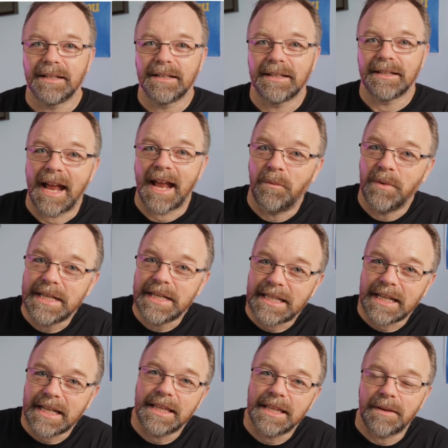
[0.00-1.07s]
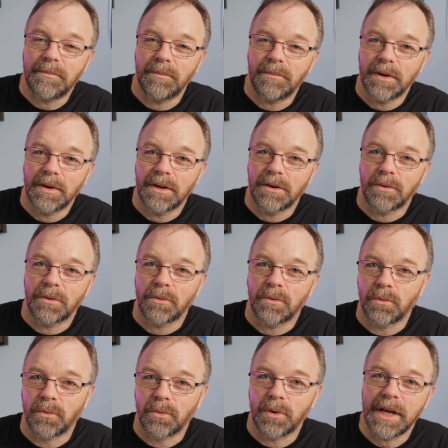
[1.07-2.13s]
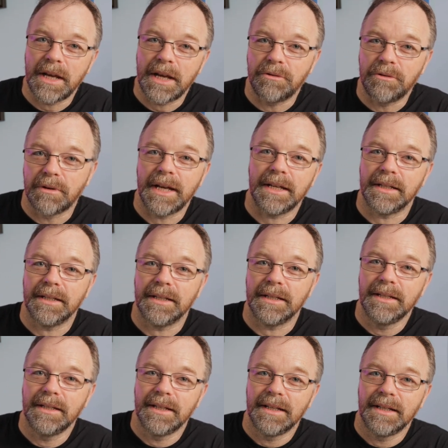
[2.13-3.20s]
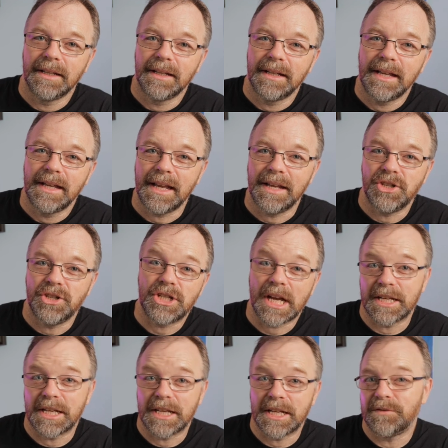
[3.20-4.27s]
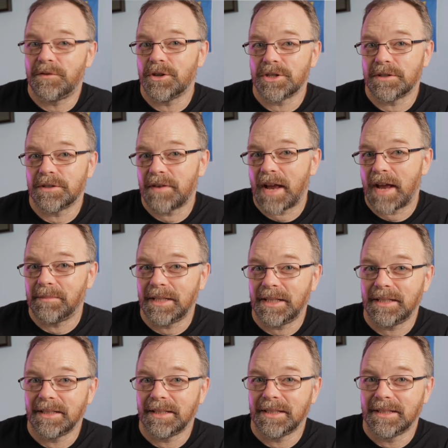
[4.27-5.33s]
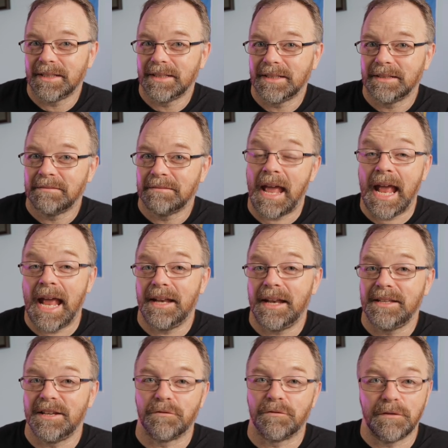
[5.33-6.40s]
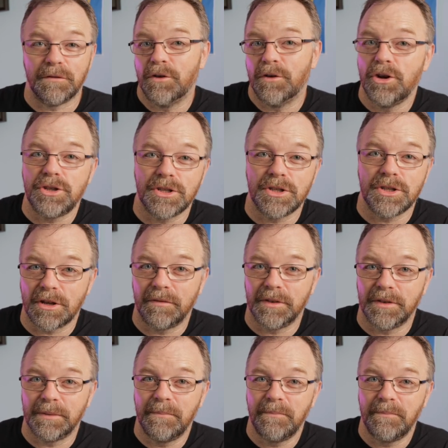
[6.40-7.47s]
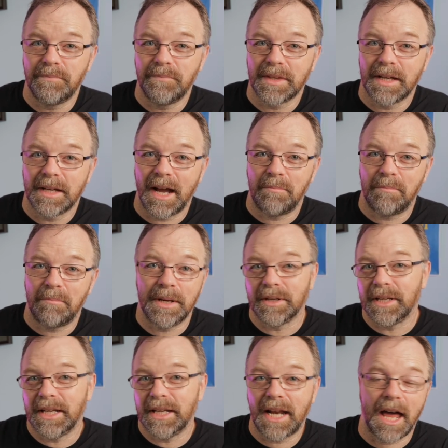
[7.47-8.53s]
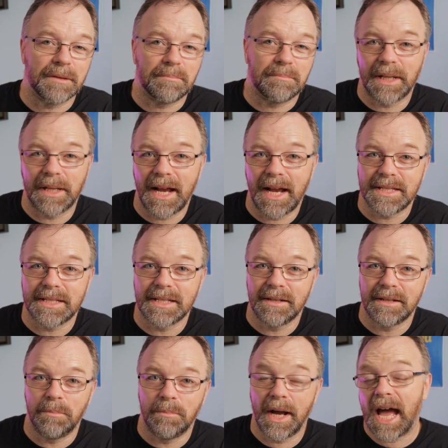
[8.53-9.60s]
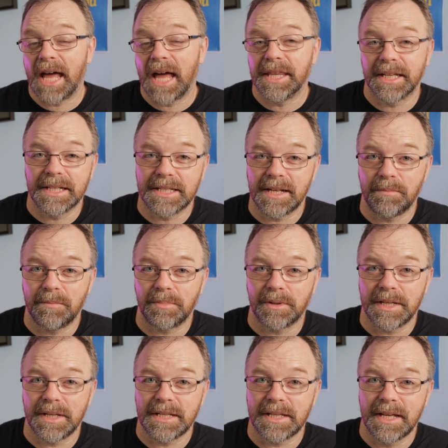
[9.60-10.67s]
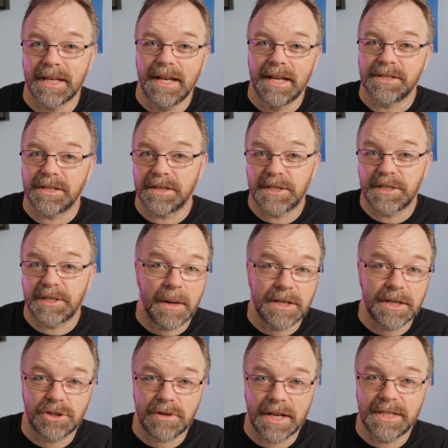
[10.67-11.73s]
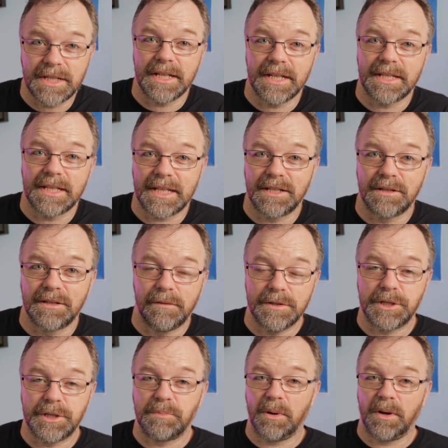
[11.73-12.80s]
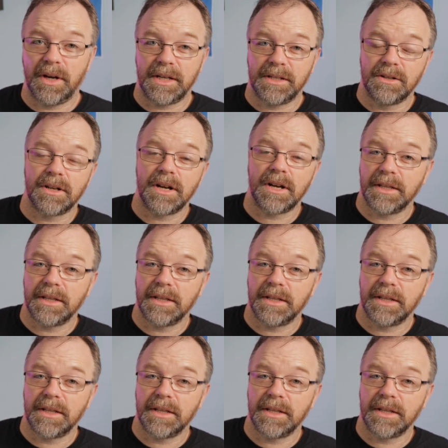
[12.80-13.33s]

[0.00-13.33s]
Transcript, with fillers: and we see them rewritten in Shakespeare's version of Hamlet and different versions of them appearing in other plays by other contemporaries. So the Spanish tragedy is said to have inspired not only